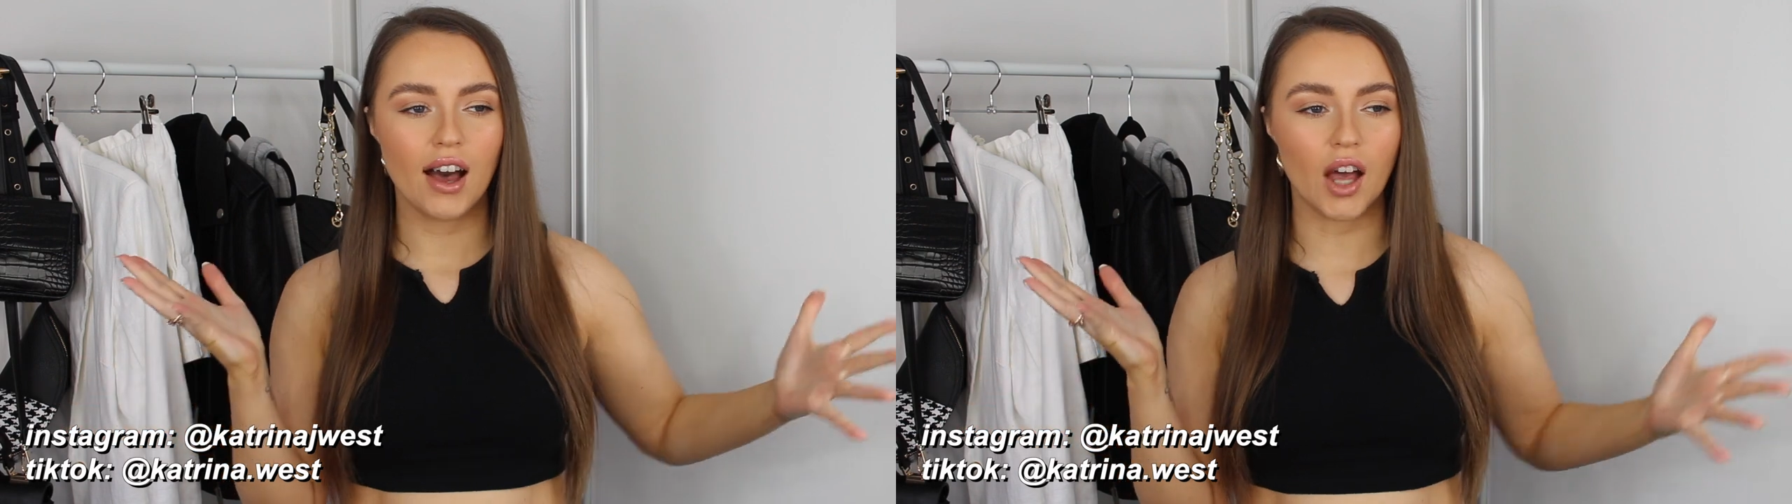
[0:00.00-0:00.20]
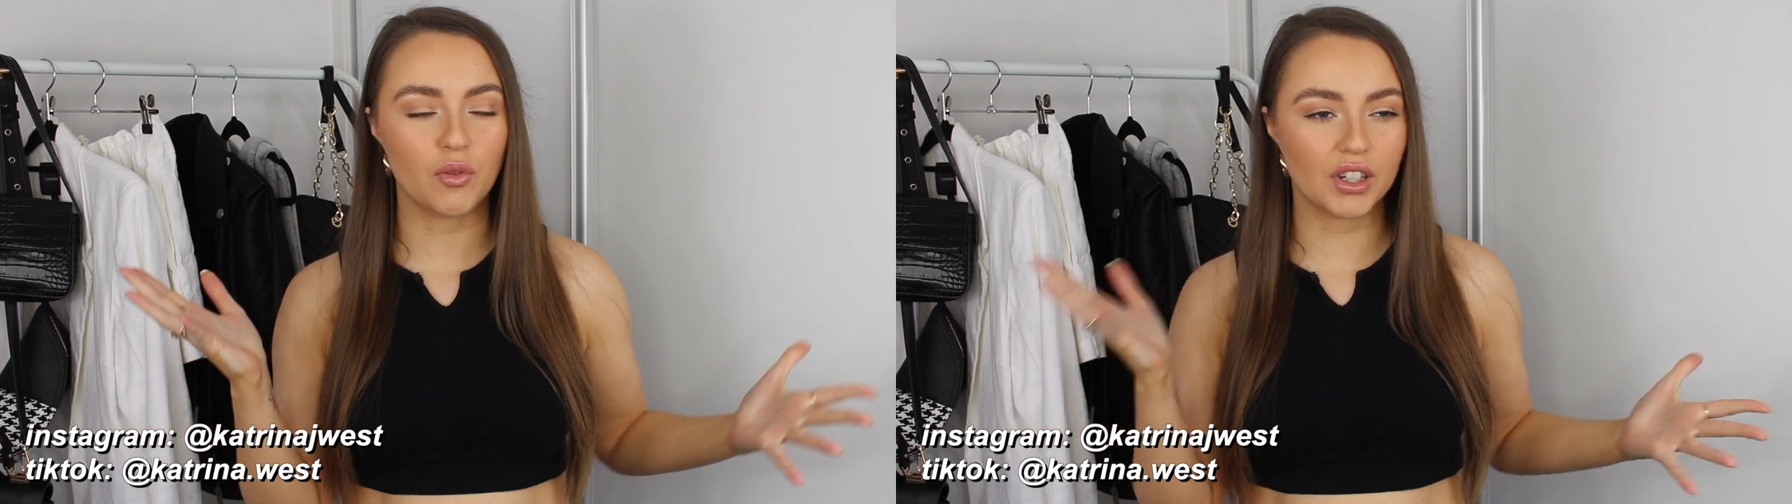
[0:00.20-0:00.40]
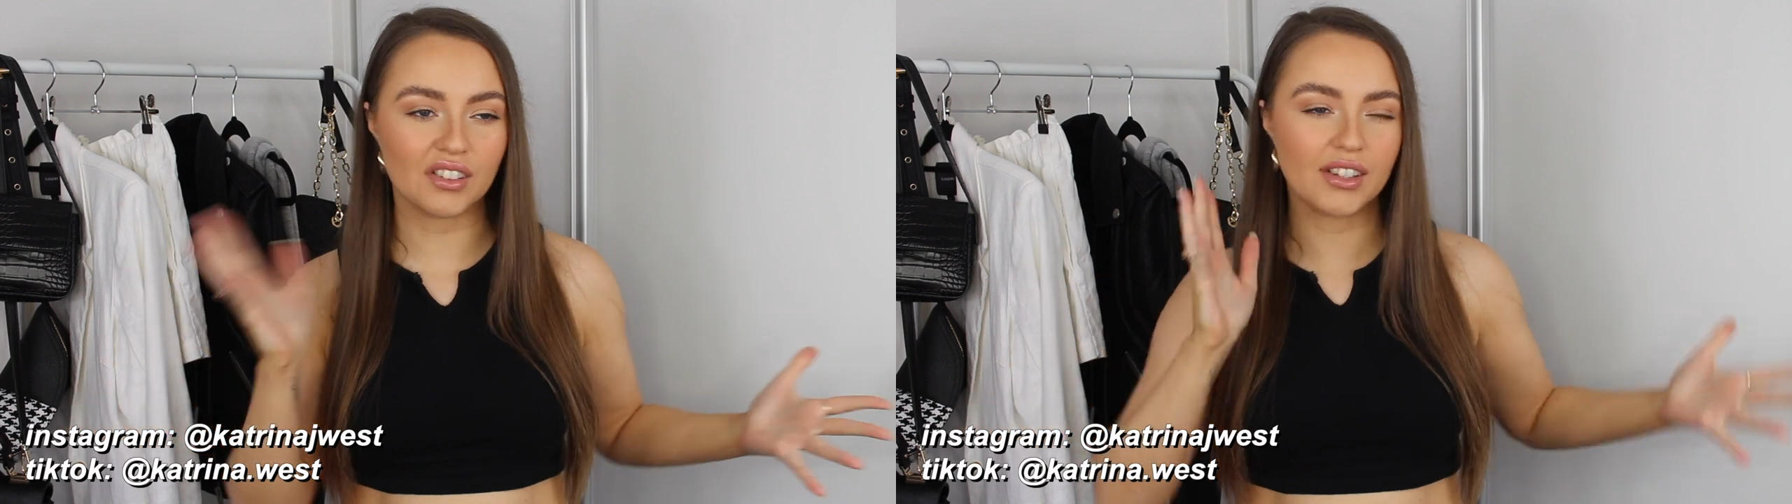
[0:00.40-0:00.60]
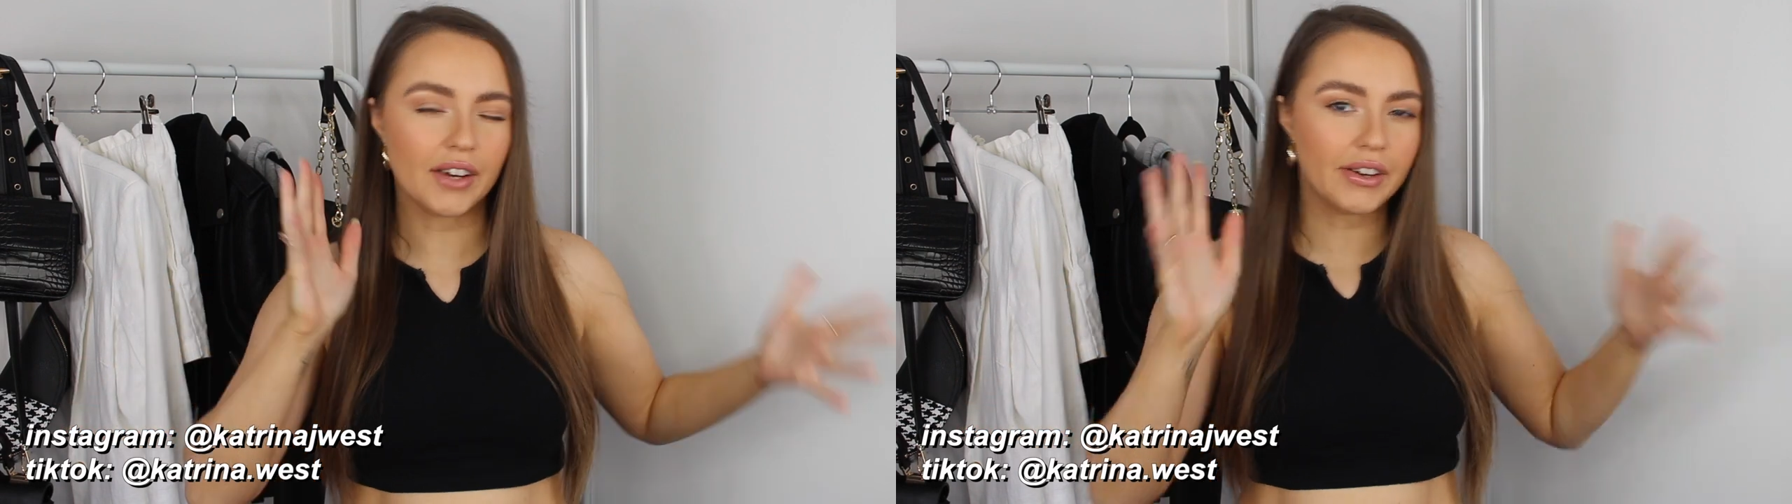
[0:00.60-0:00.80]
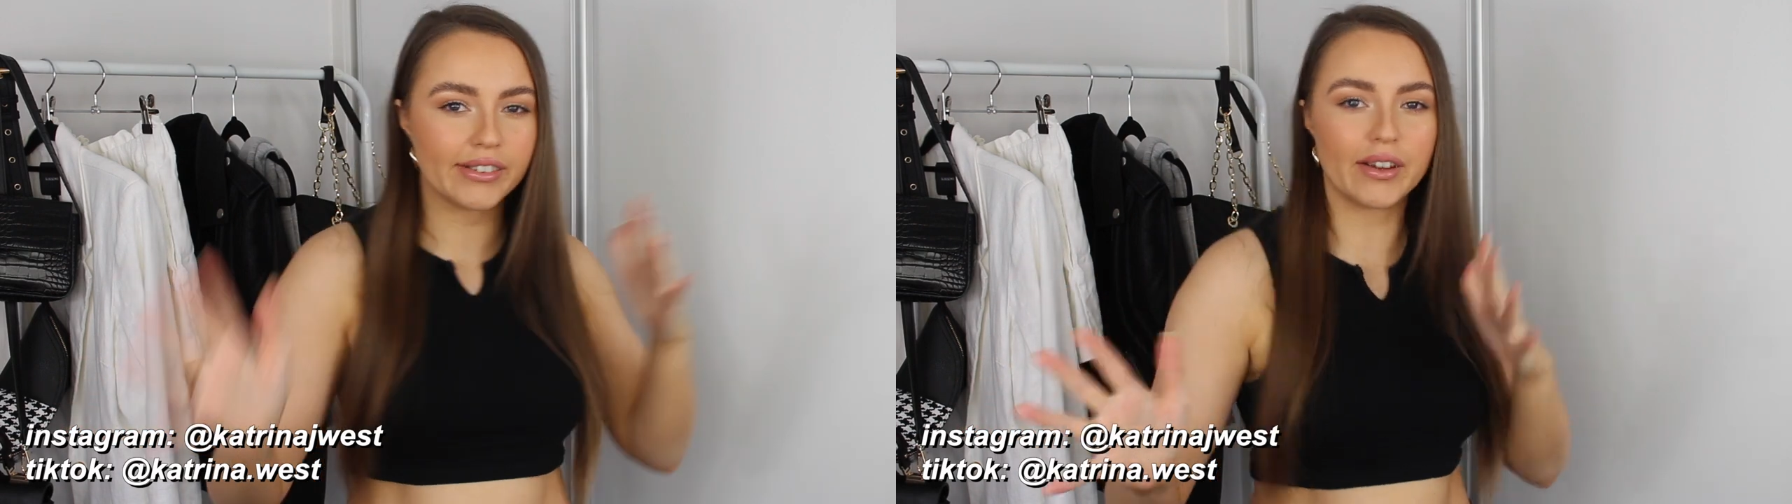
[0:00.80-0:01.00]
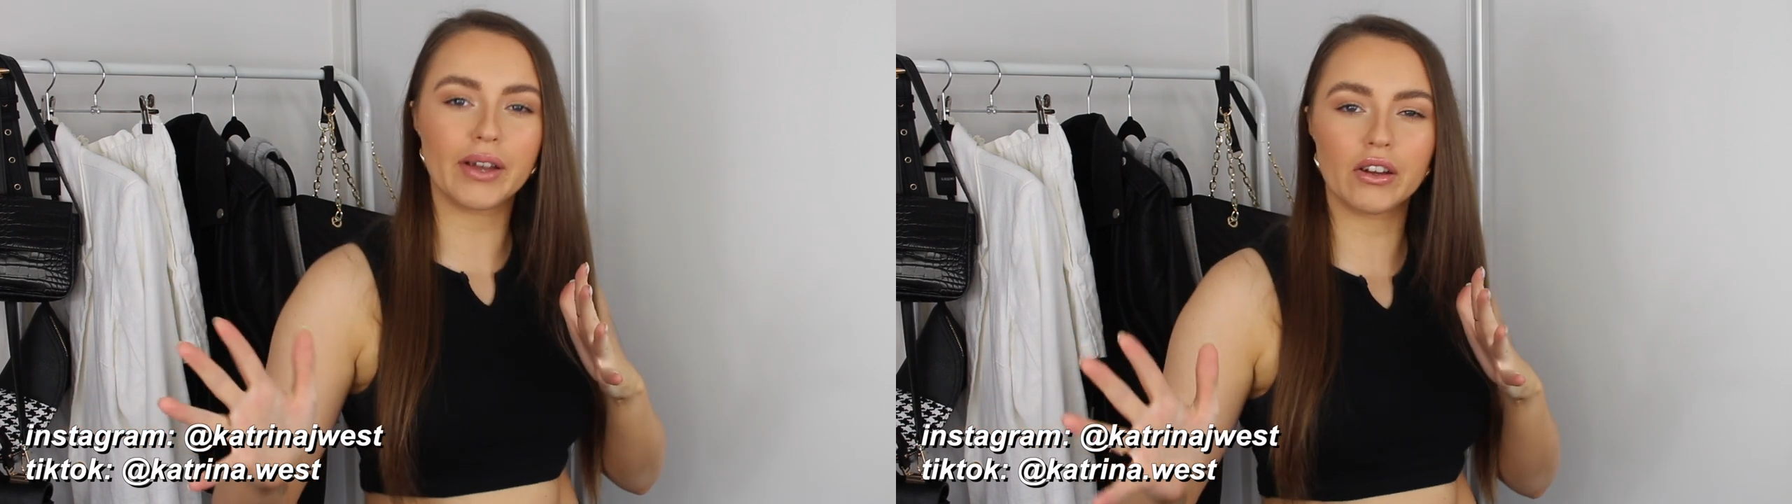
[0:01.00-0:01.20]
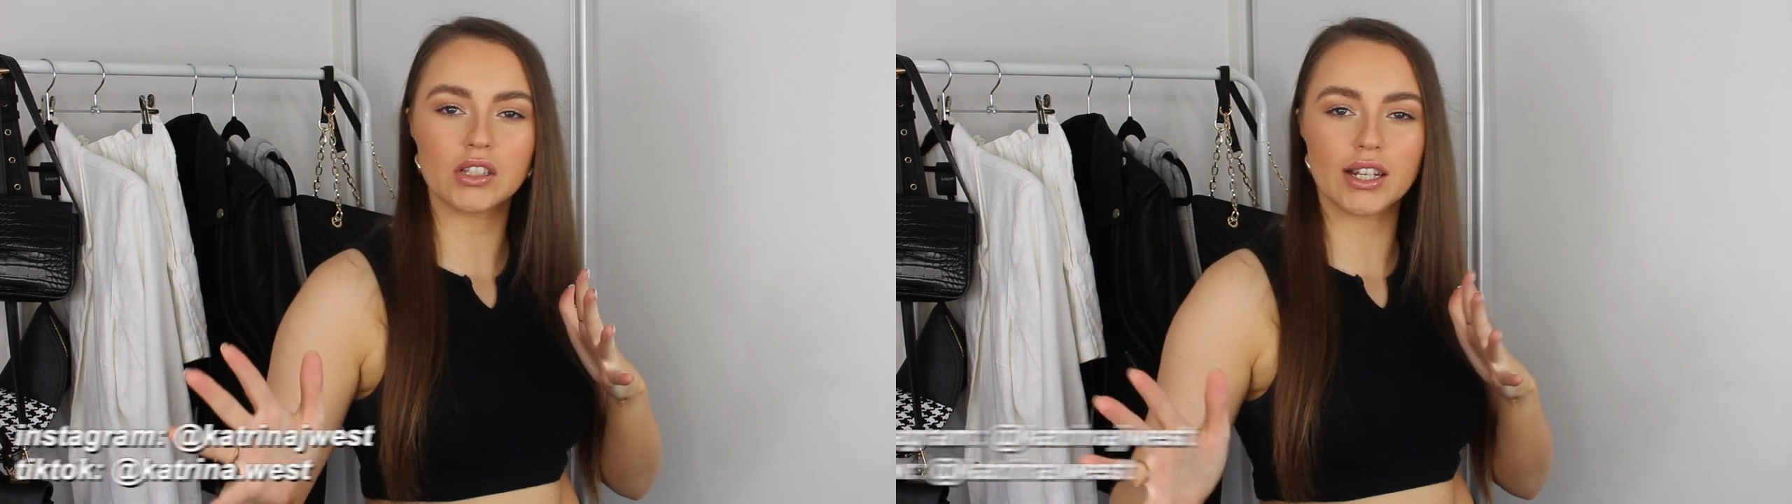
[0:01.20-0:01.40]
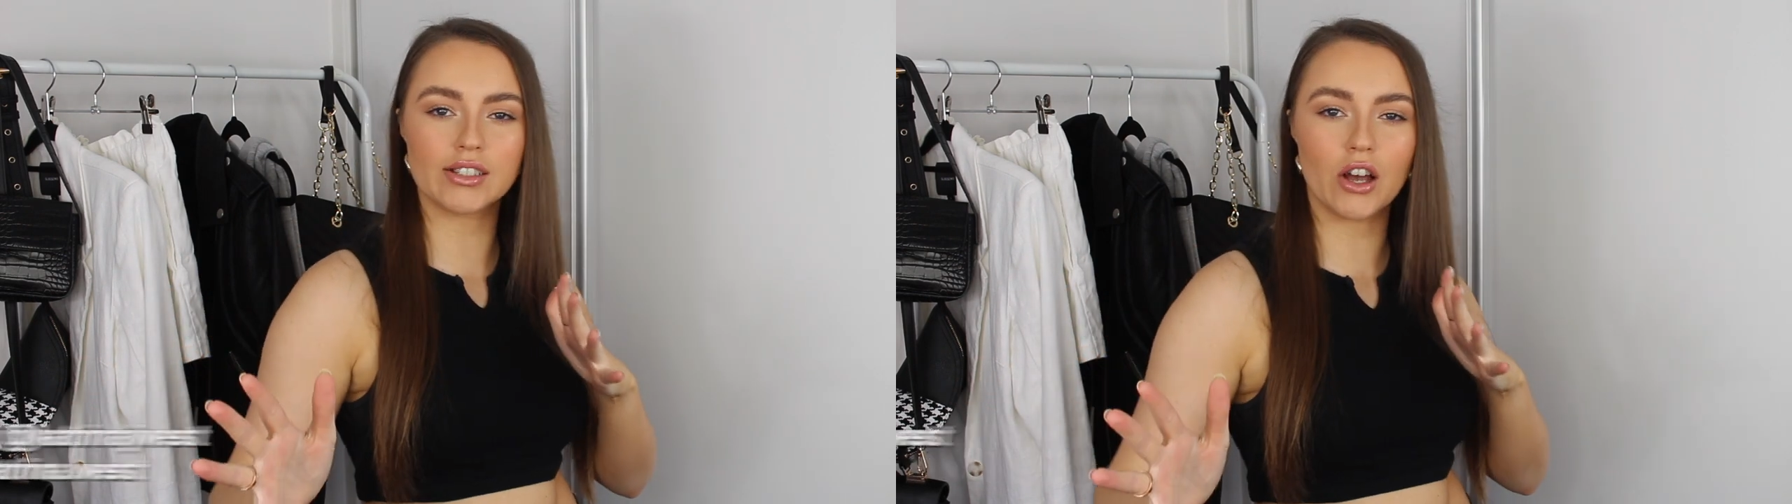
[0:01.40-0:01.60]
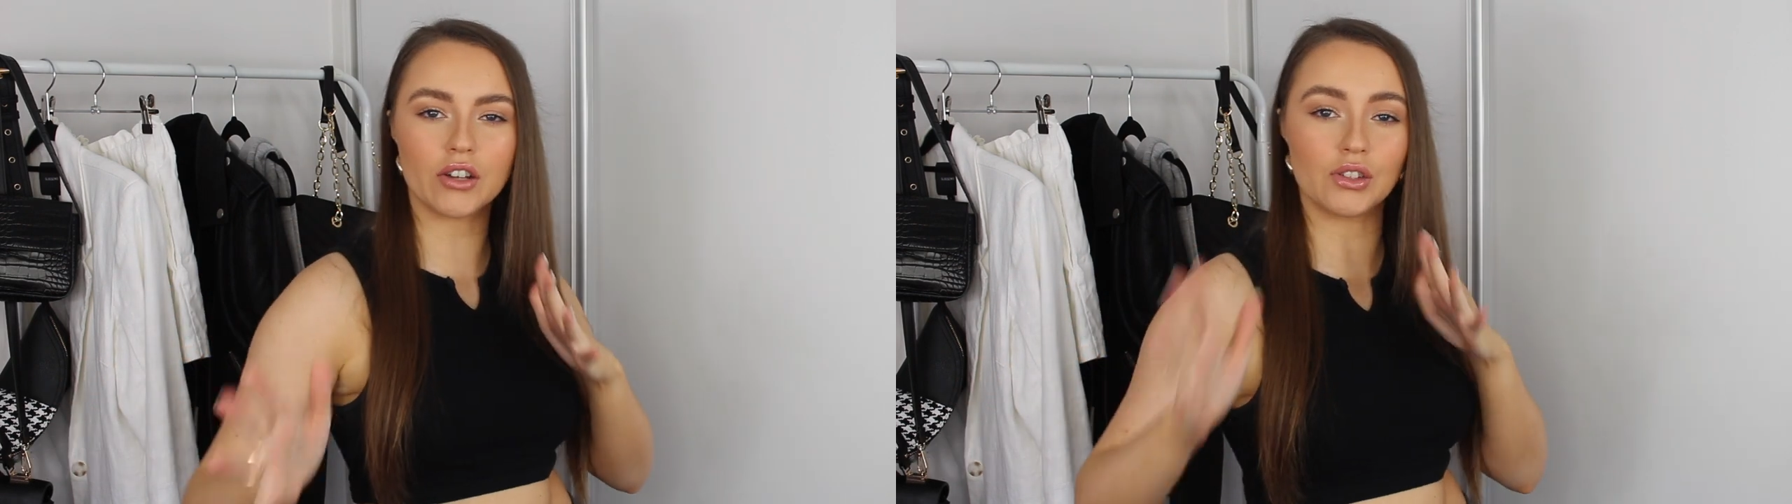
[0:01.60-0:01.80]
I've got a series going on TikTok,